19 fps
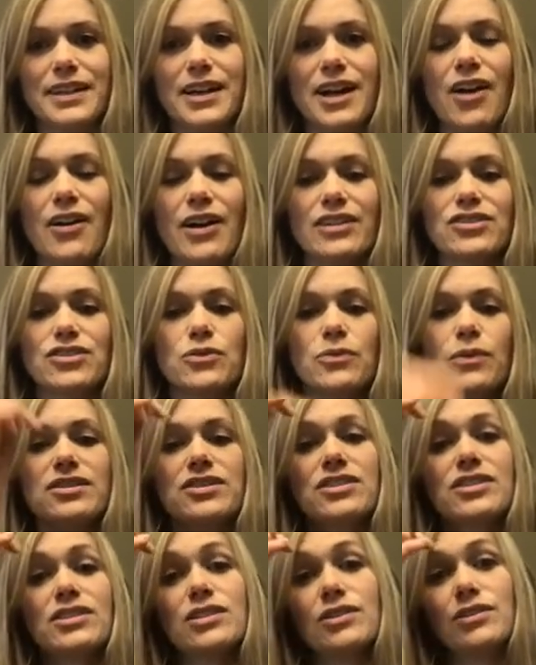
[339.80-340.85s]
Okay, so what
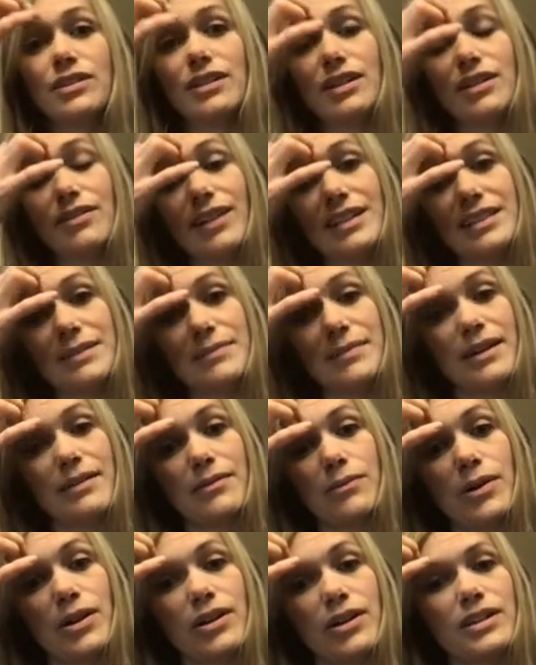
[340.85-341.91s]
to include in a resume.
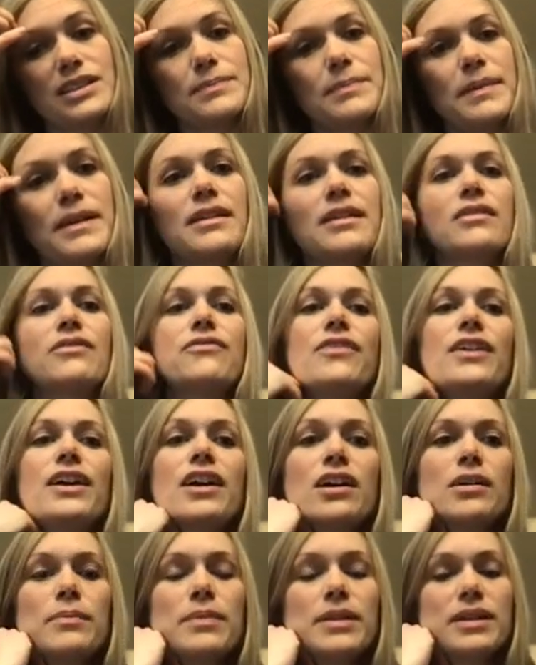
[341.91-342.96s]
We're going to spend a
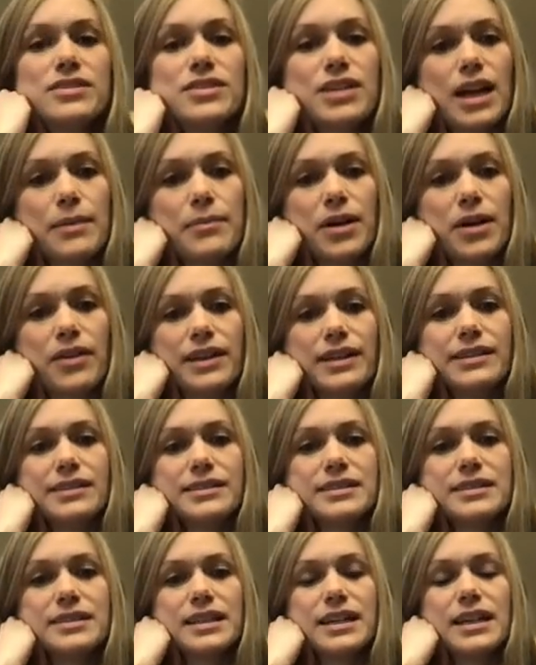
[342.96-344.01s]
fair bit of time on
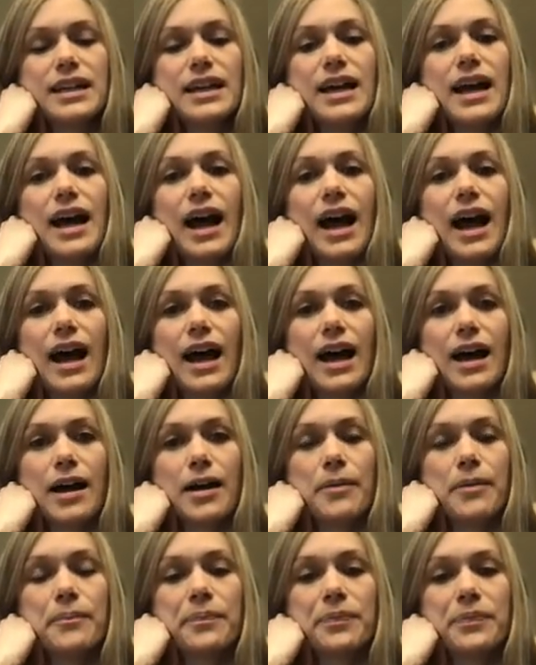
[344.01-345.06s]
this
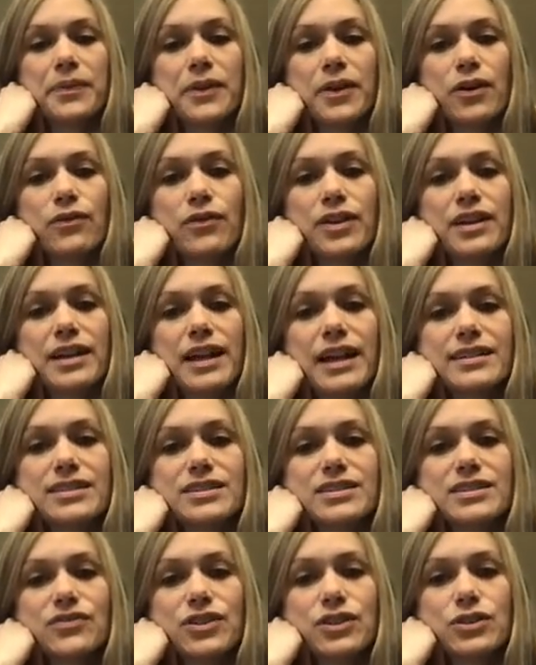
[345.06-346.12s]
over the
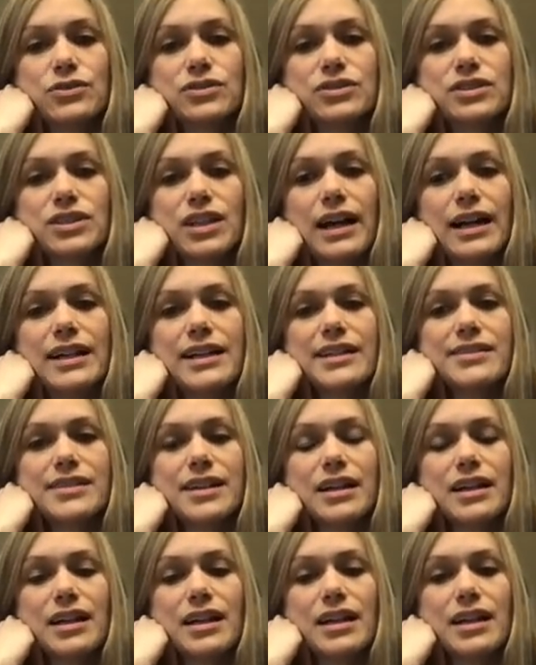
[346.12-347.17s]
next few slides,
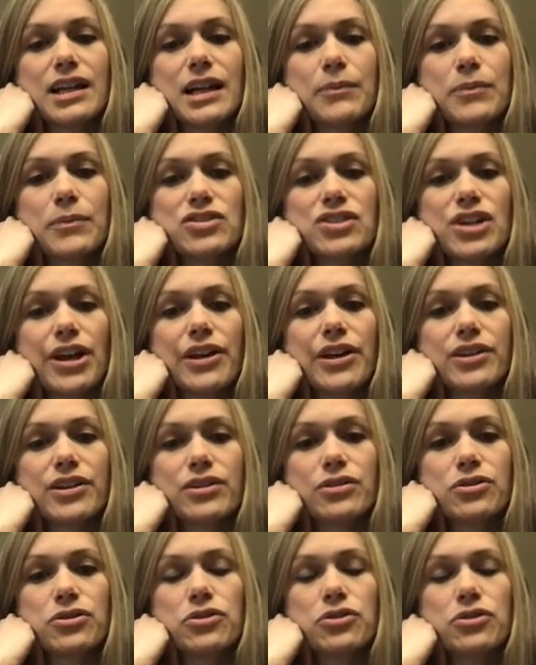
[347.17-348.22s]
and I'm going to tell
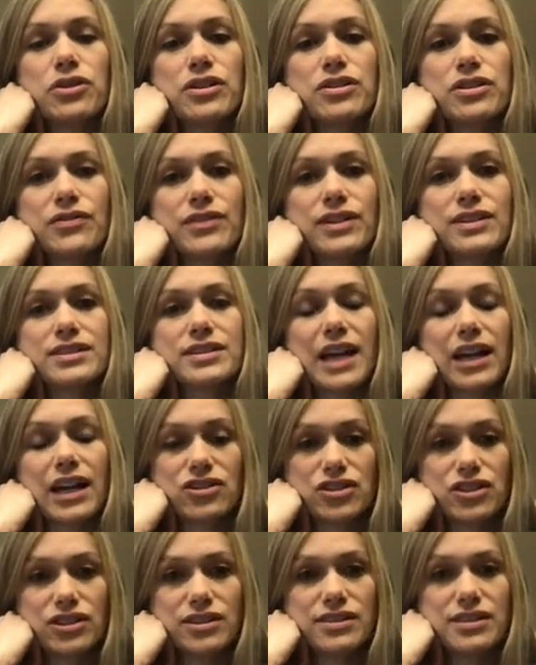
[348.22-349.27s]
you the different
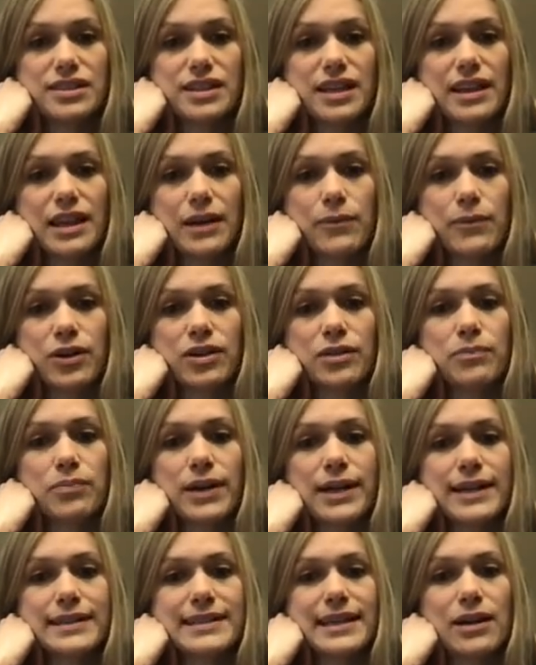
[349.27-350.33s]
sections, and then we're going to
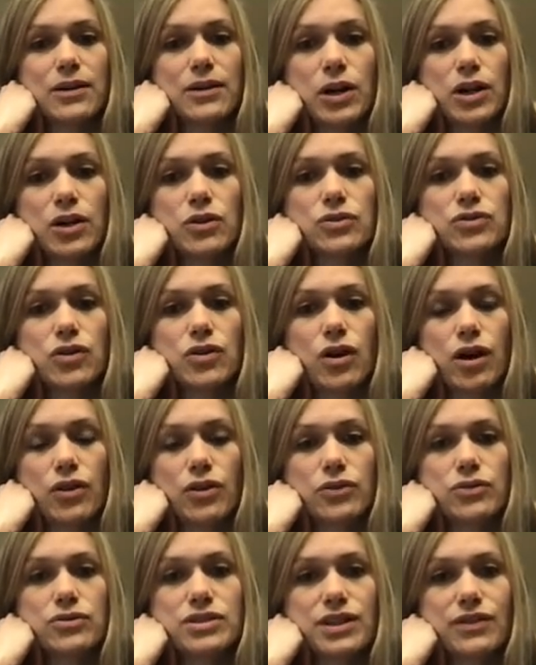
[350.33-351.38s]
break down what goes on
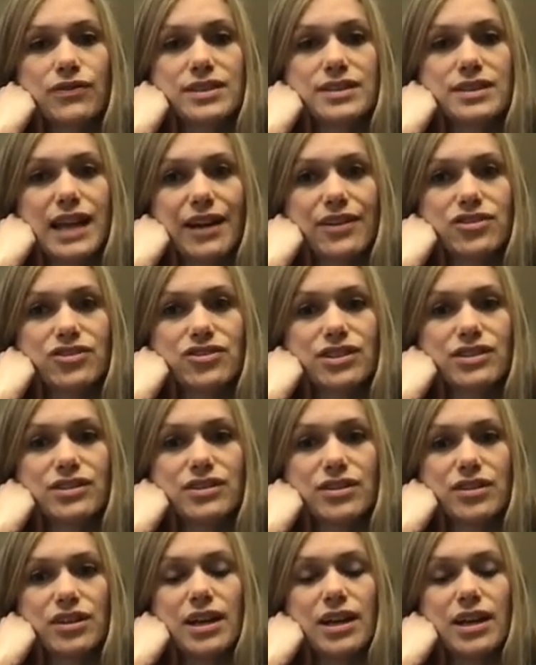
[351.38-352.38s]
those different sections.